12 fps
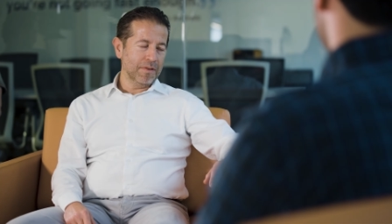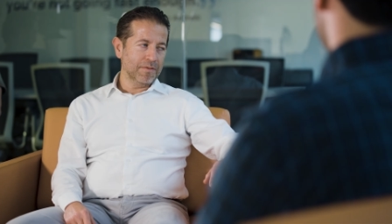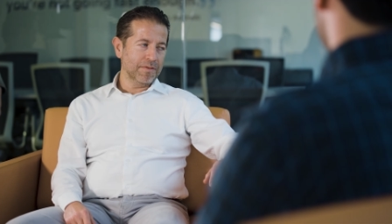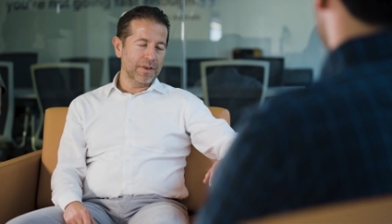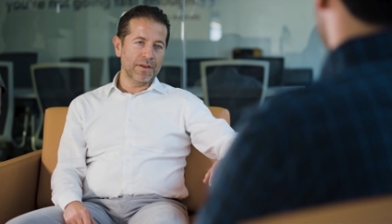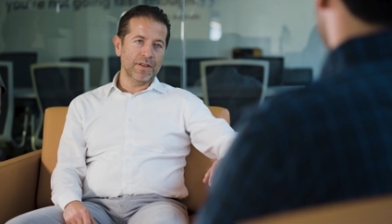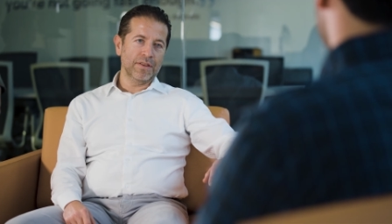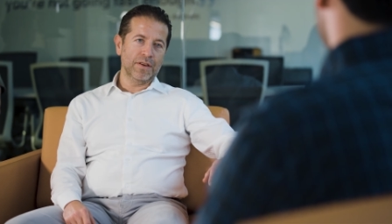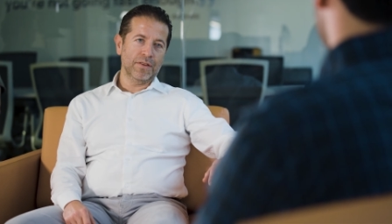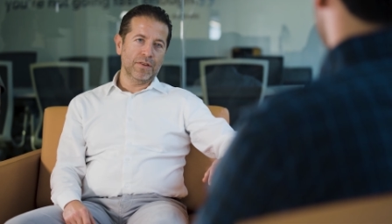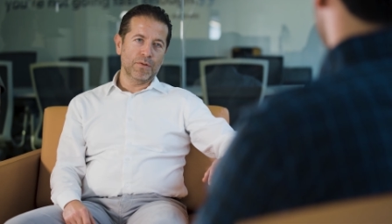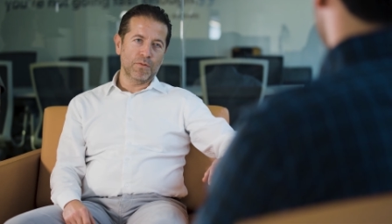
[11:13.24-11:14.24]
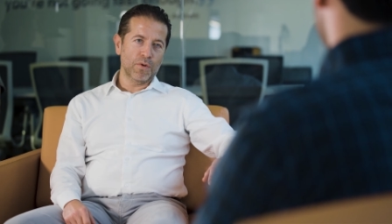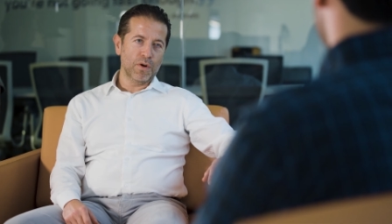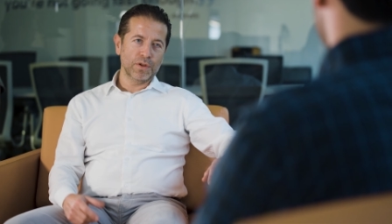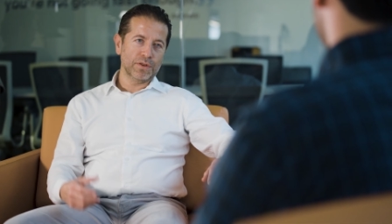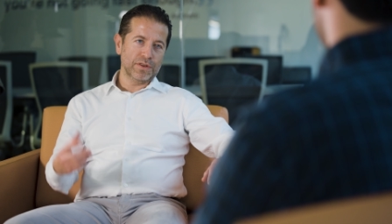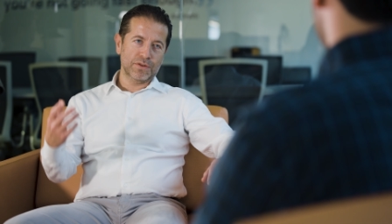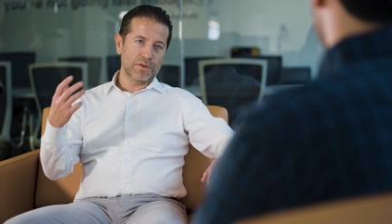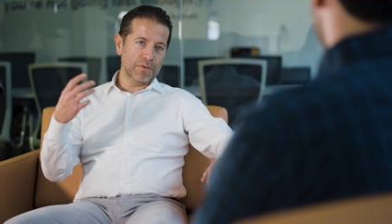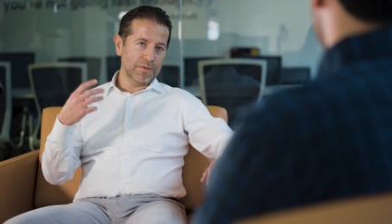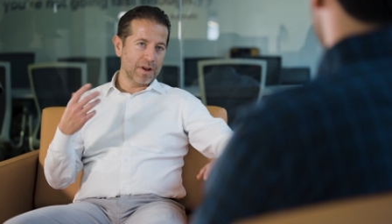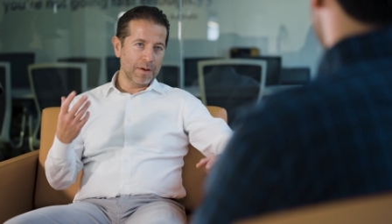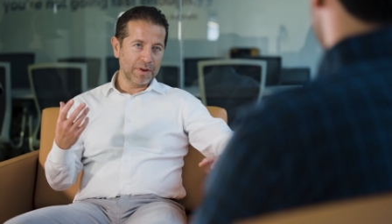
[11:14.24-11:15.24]
we feel that the world is sort
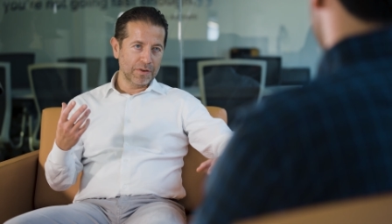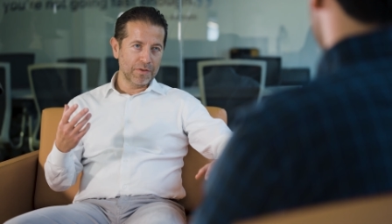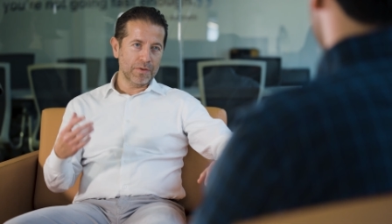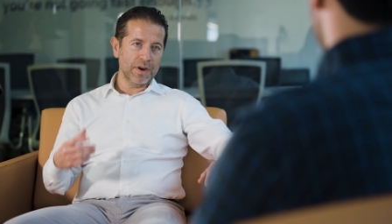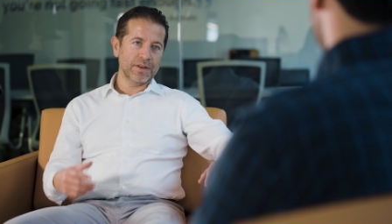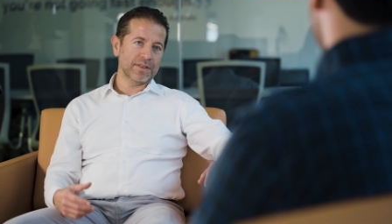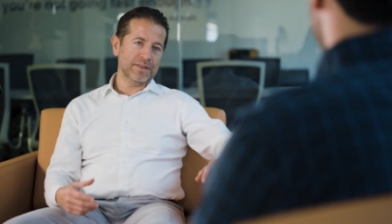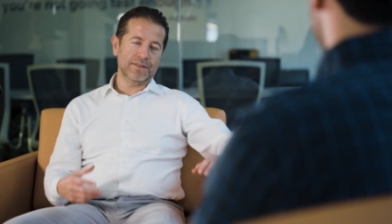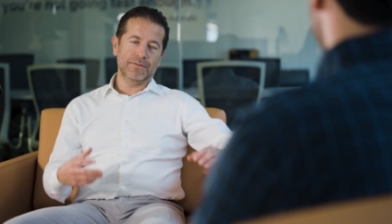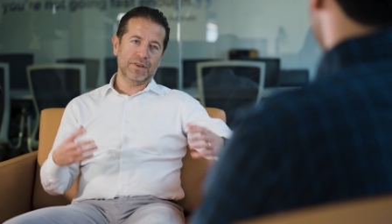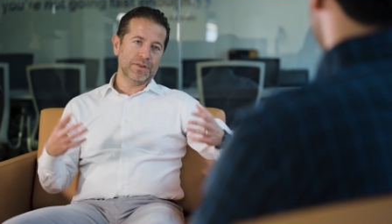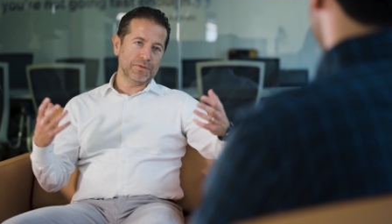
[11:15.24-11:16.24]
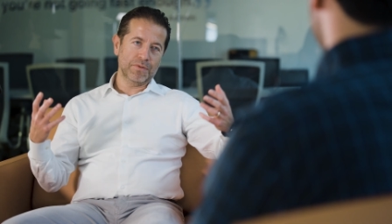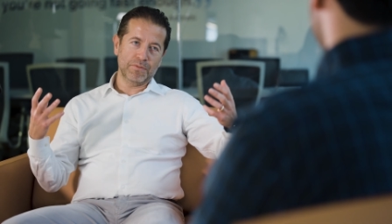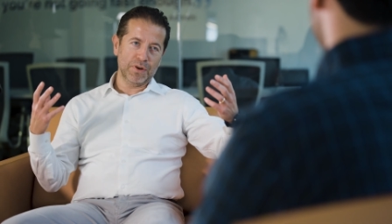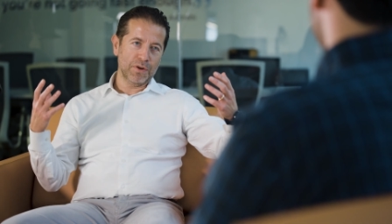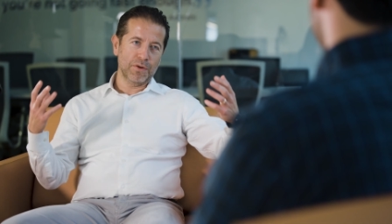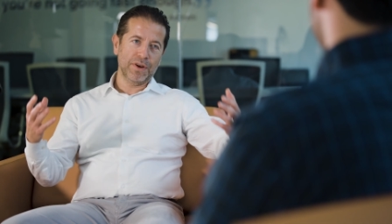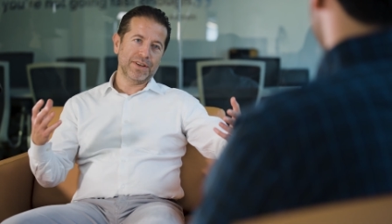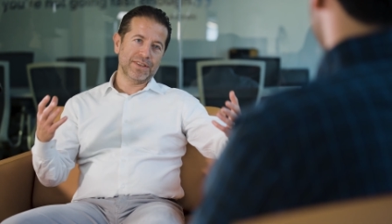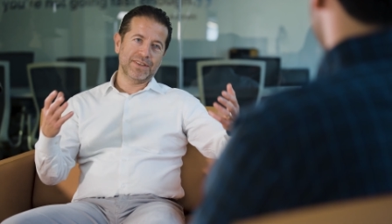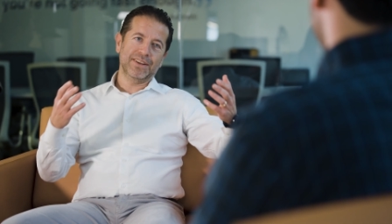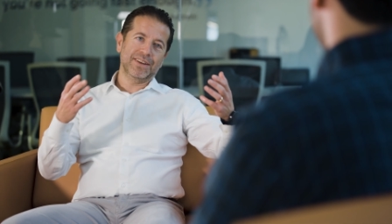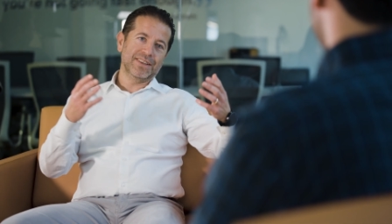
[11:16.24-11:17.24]
of coming to us, and because we've been
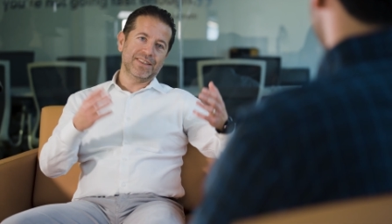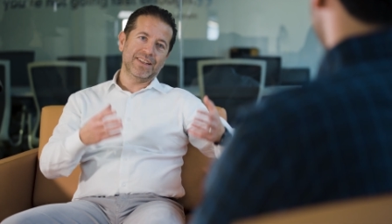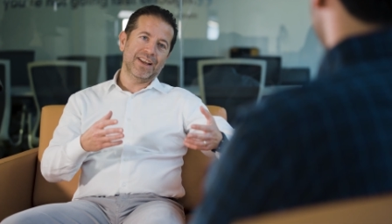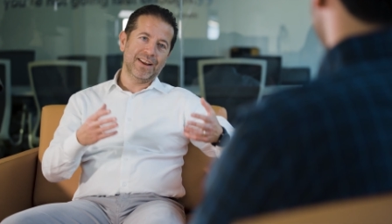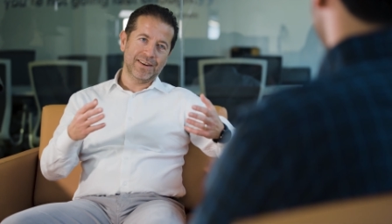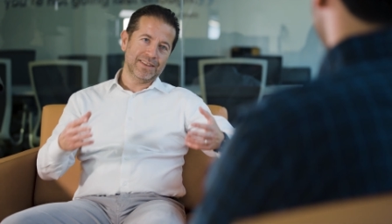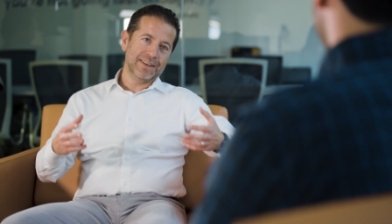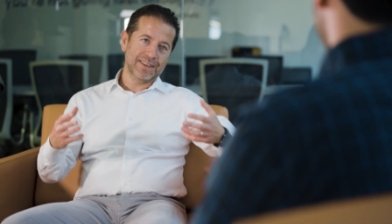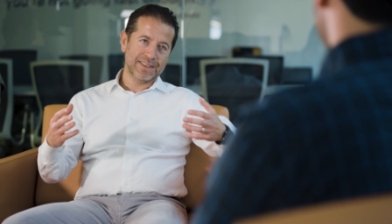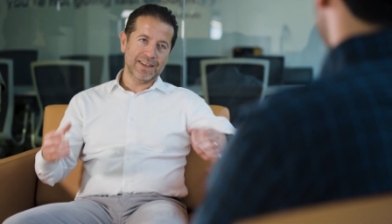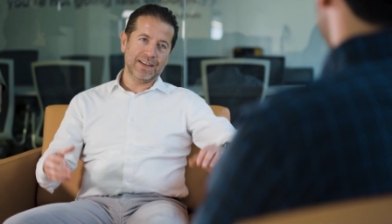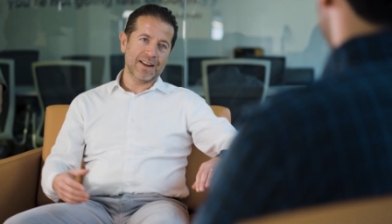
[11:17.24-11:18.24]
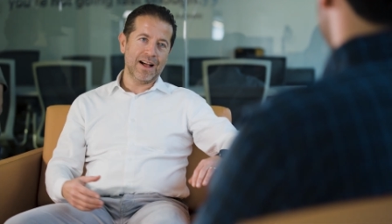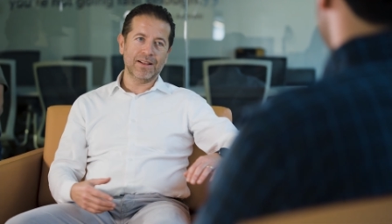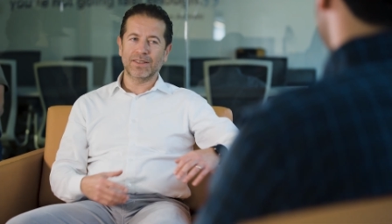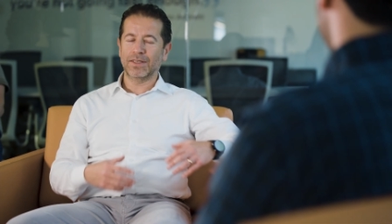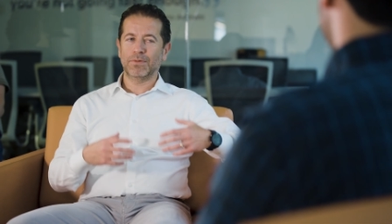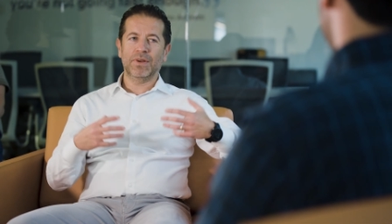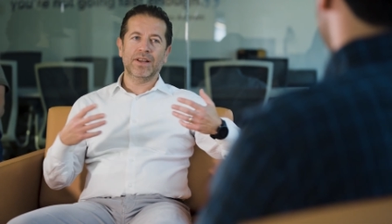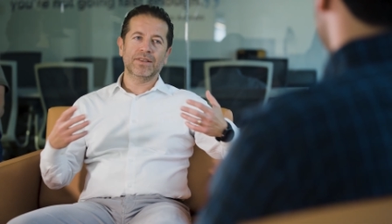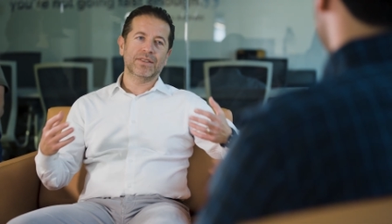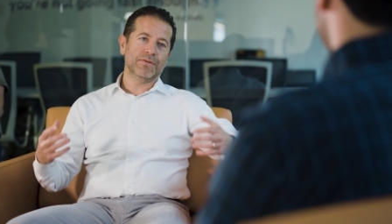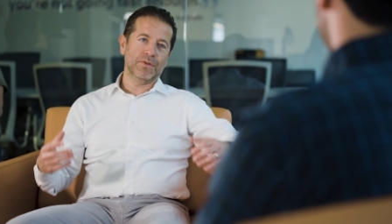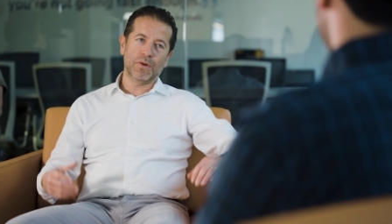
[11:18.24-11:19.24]
always in this data analytics technology
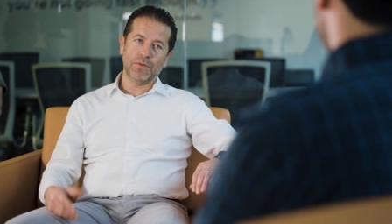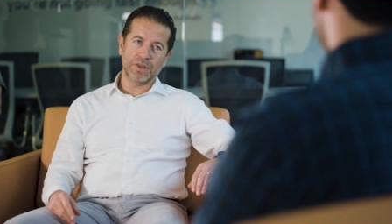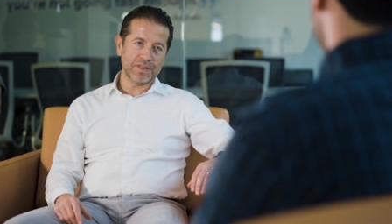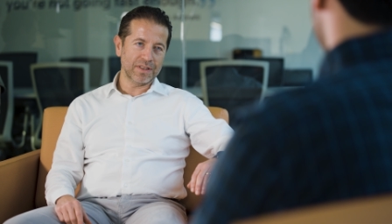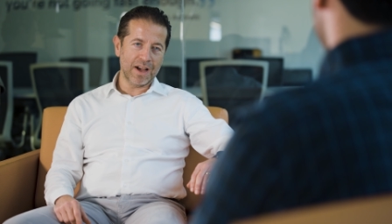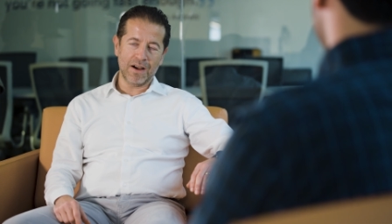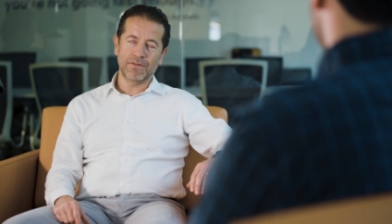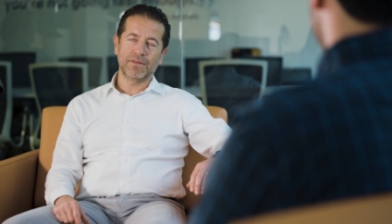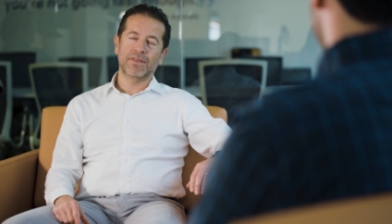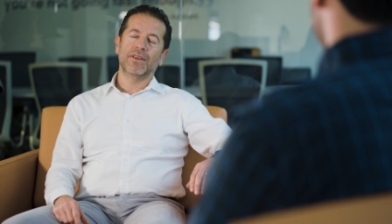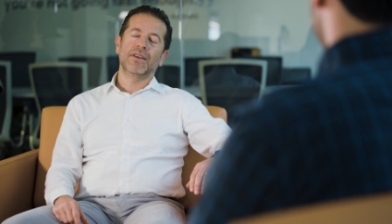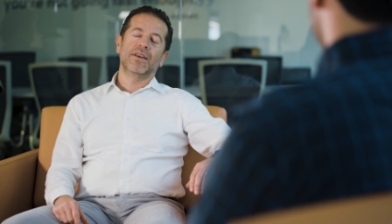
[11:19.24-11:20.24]
space, and we always loved